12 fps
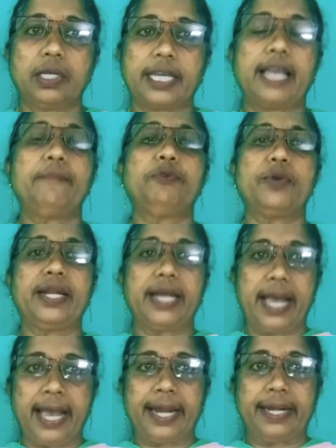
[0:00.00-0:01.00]
came to
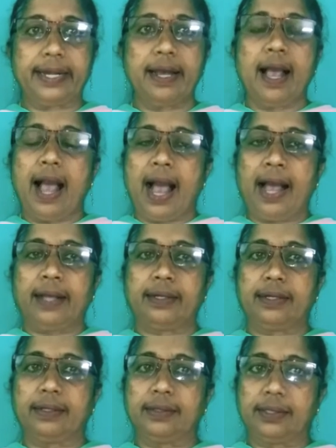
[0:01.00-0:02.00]
an end
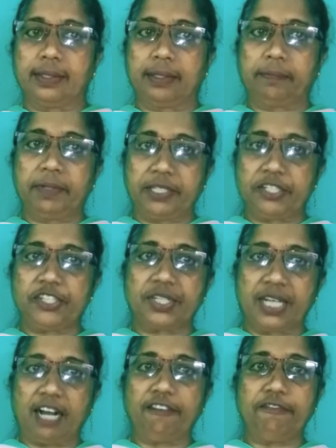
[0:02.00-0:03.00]
and the British
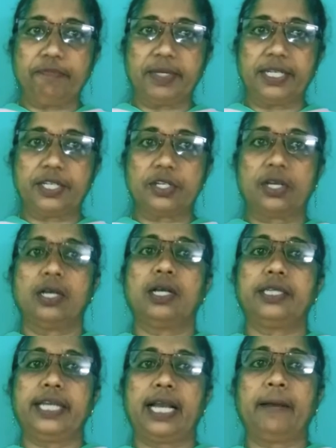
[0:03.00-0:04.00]
government,
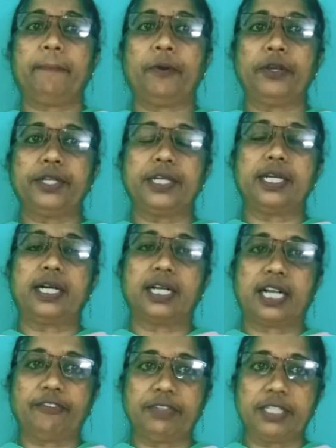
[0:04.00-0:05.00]
they appointed a
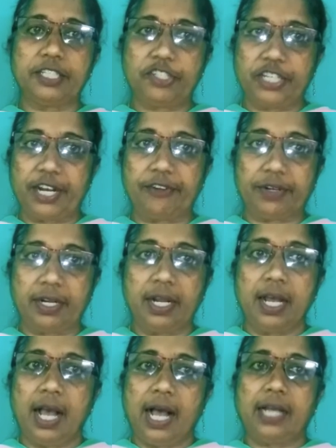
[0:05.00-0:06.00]
Governor
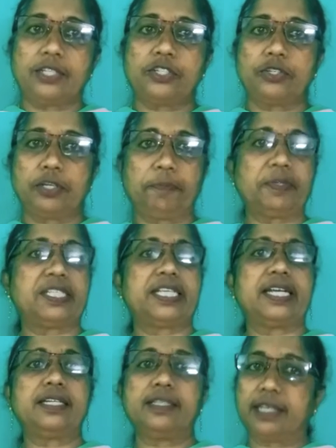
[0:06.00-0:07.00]
General to
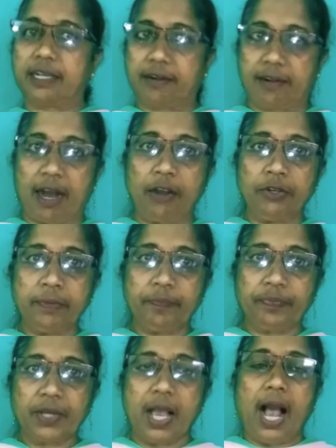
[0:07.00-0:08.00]
represent the
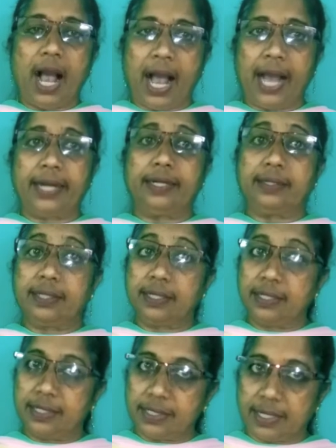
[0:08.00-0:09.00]
crown, and
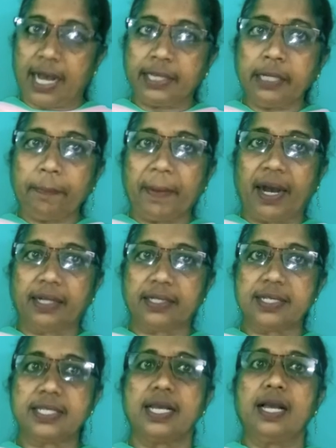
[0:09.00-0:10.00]
the other part
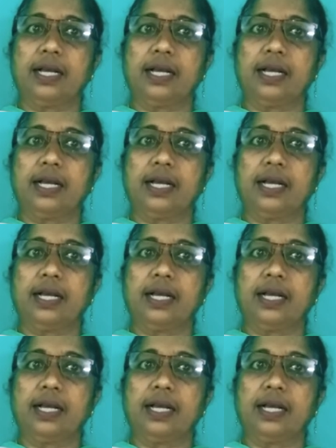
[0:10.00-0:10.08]
is,